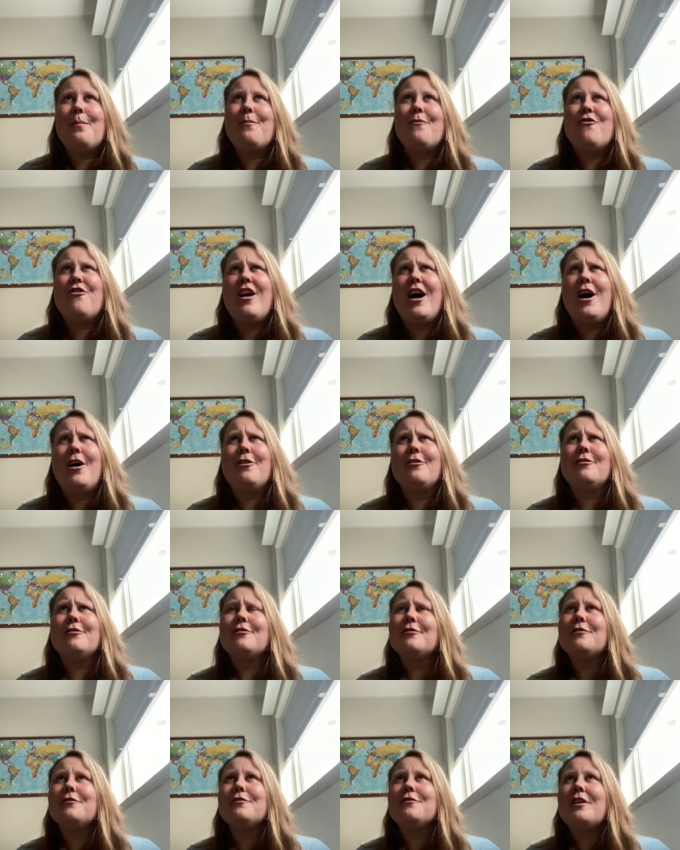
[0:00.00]

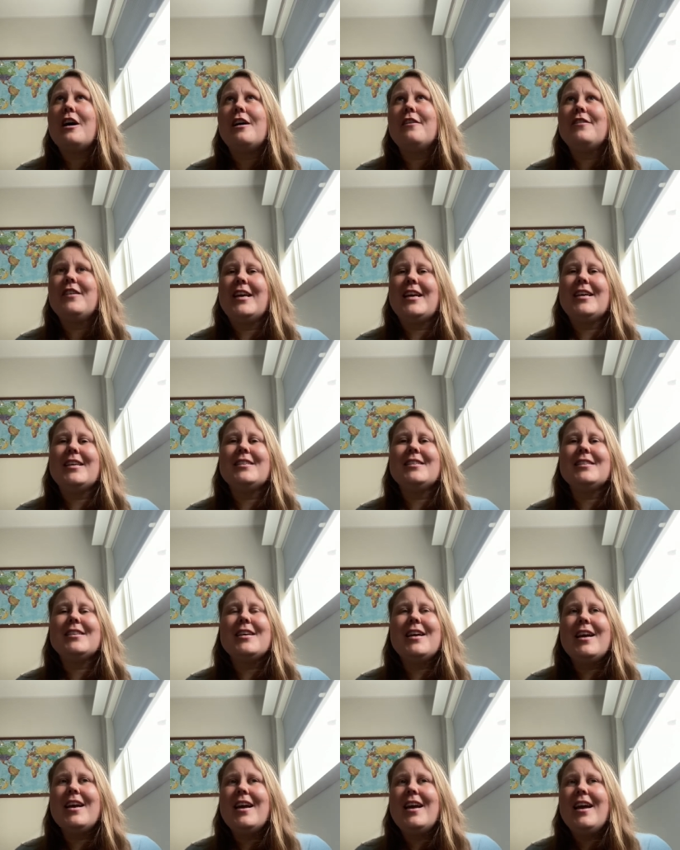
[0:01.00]
around 5 years,
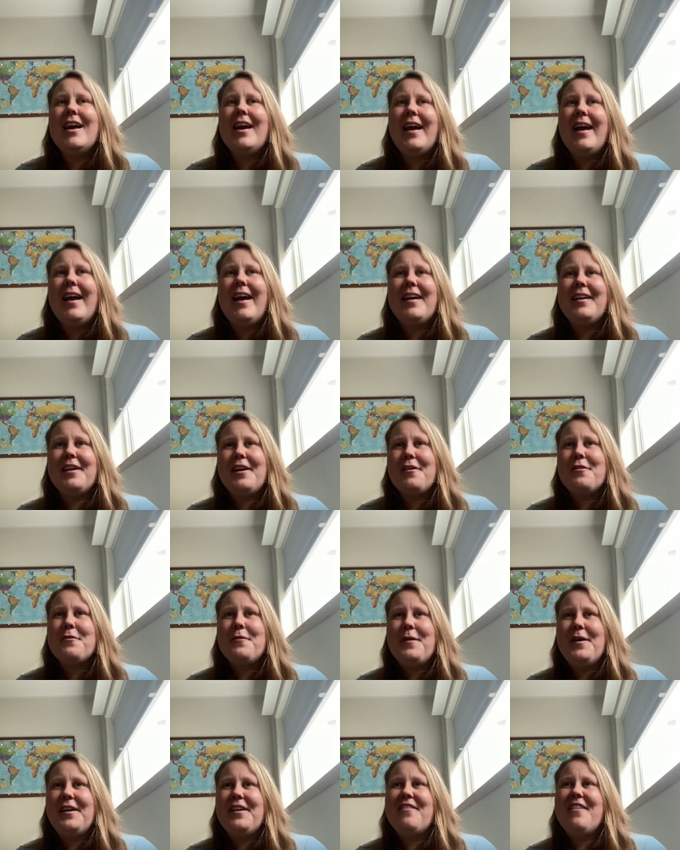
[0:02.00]
and the other
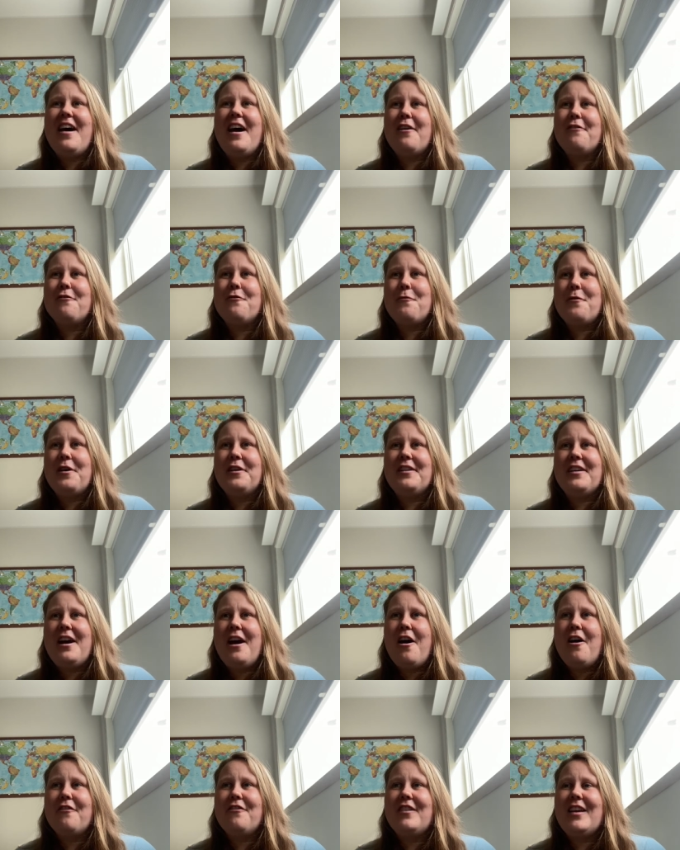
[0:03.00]
one I've had for
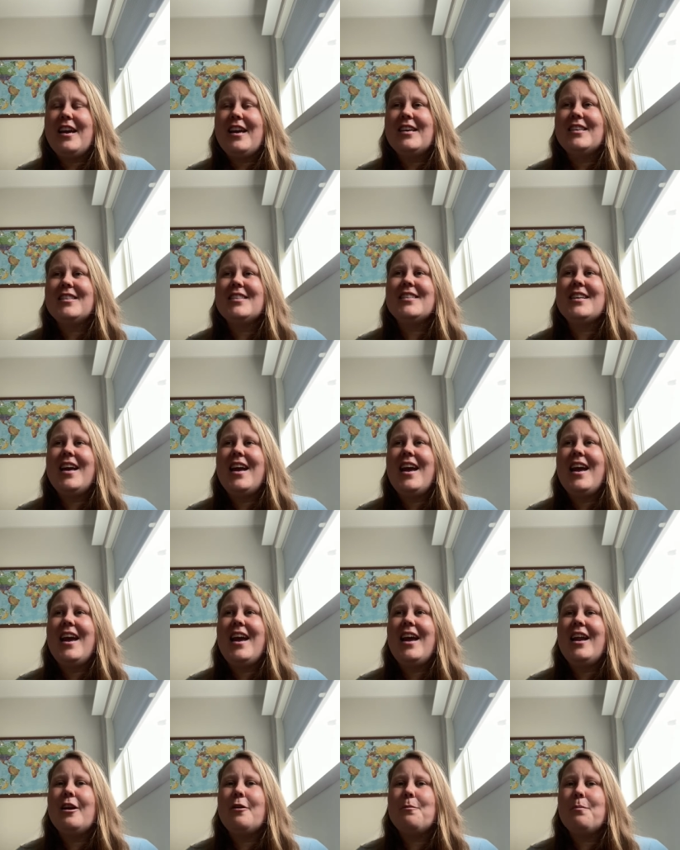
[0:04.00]
1.5 years.
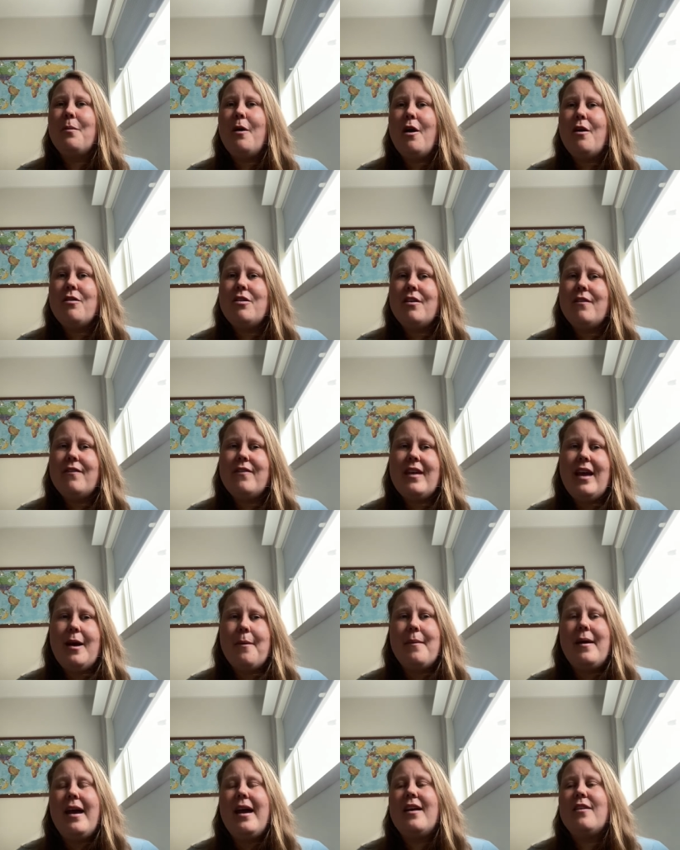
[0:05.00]
And both of
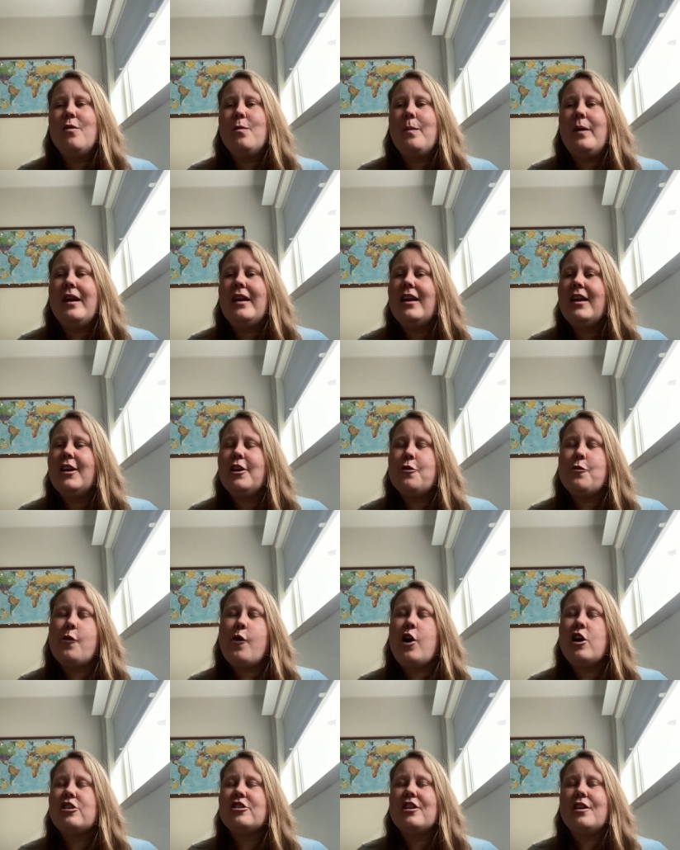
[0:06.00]
them has been in the
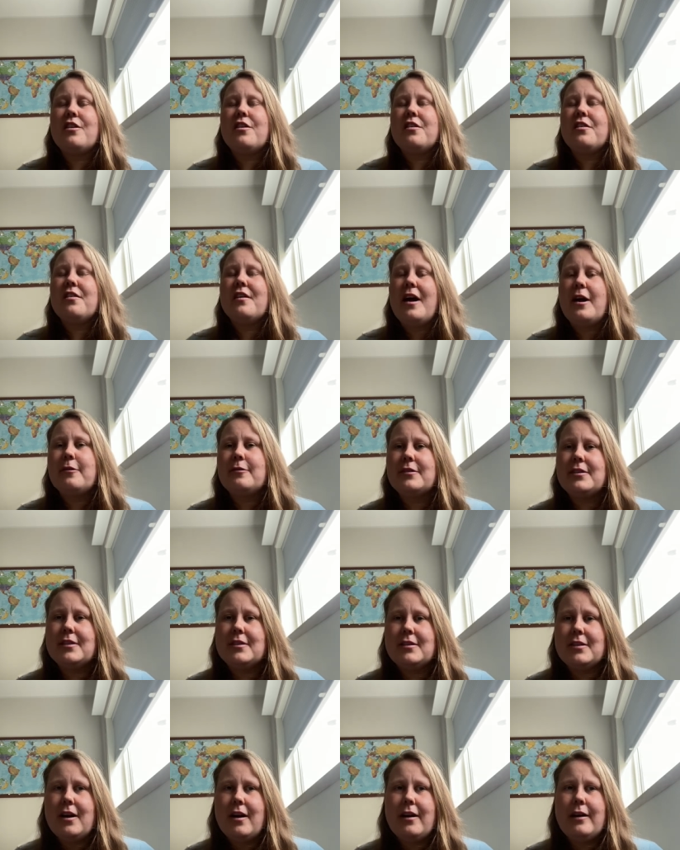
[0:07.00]
wash
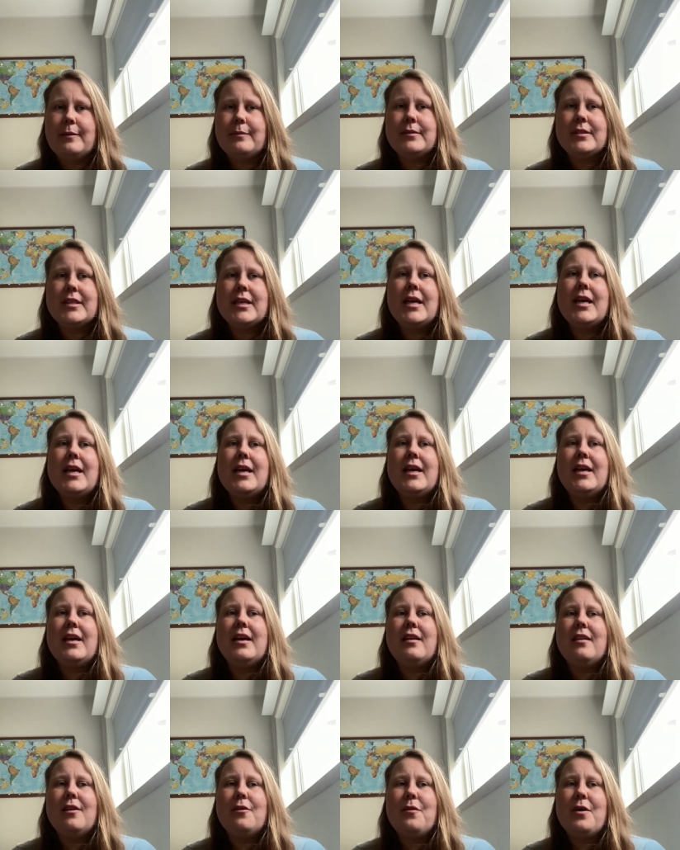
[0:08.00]
1,000 times.
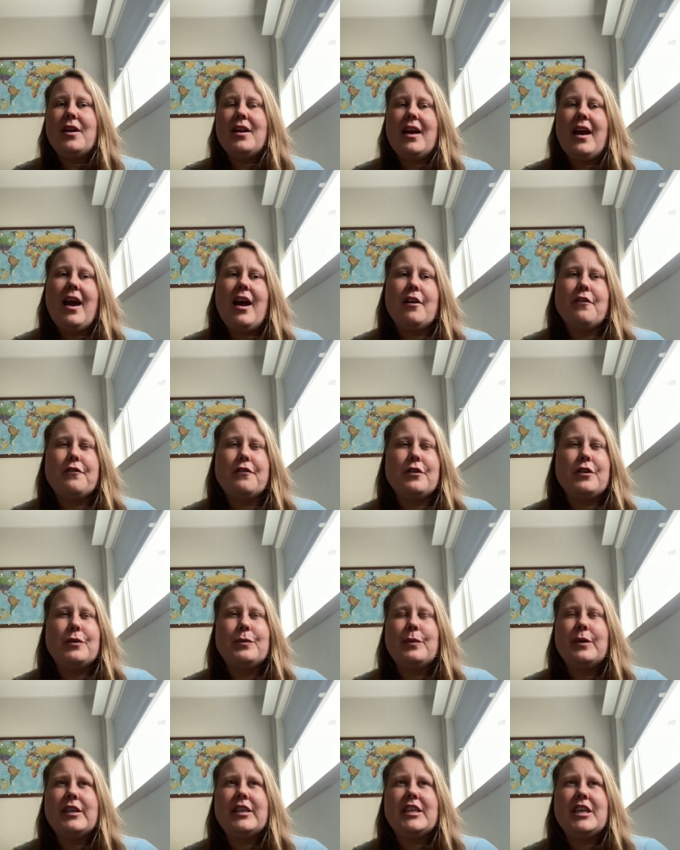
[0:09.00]
The one I had for
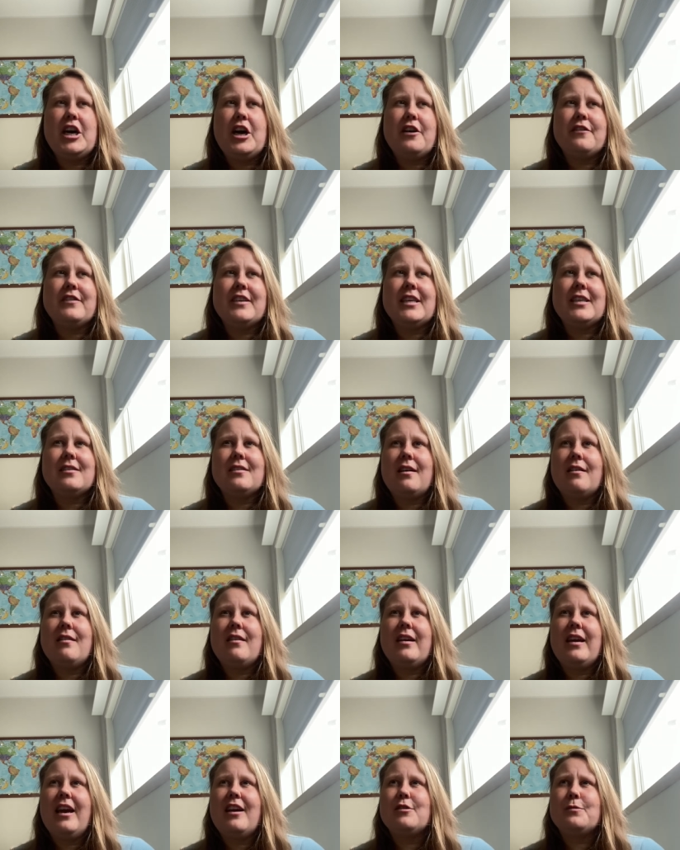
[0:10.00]
1.5 years, I
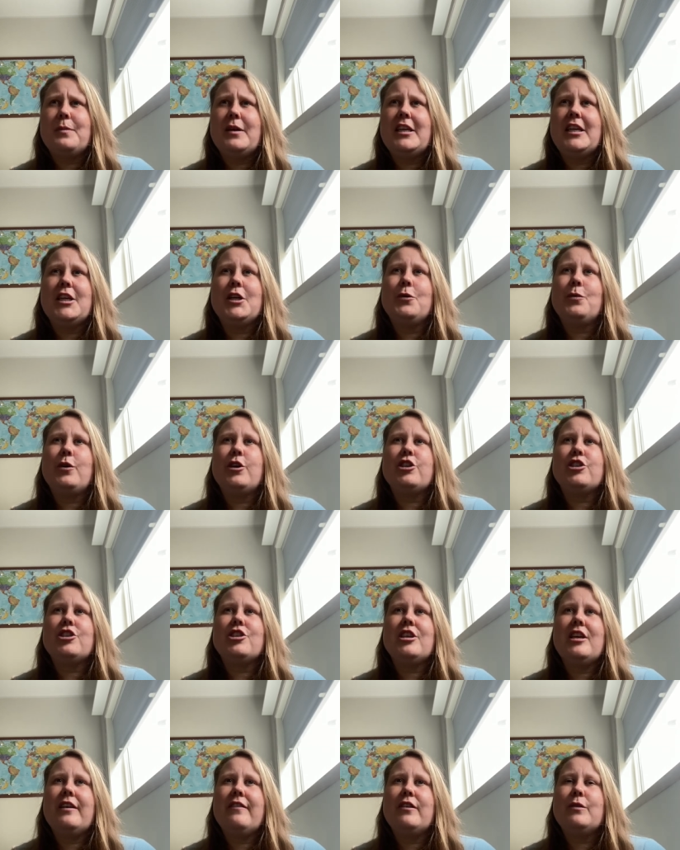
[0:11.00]
think, has been in the
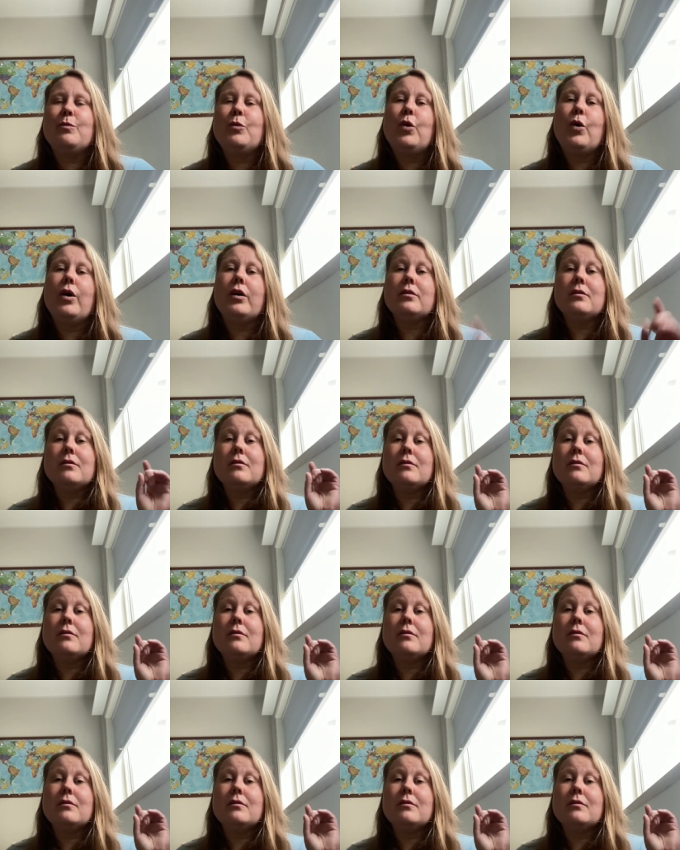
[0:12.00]
wash even more